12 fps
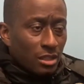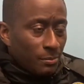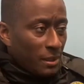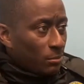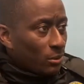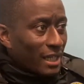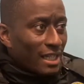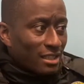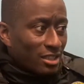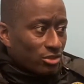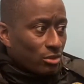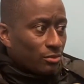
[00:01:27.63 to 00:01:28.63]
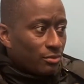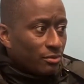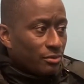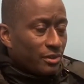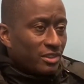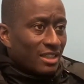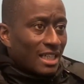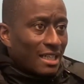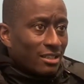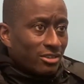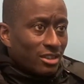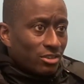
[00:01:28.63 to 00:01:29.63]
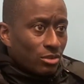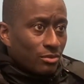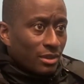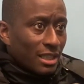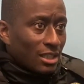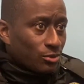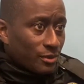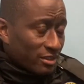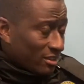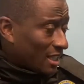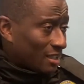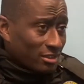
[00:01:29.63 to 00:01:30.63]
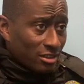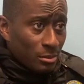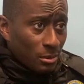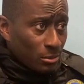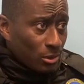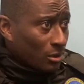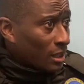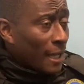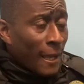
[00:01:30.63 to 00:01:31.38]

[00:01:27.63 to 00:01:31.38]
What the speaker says: People getting their sort of physicality, sort of their natural physicality a bit more.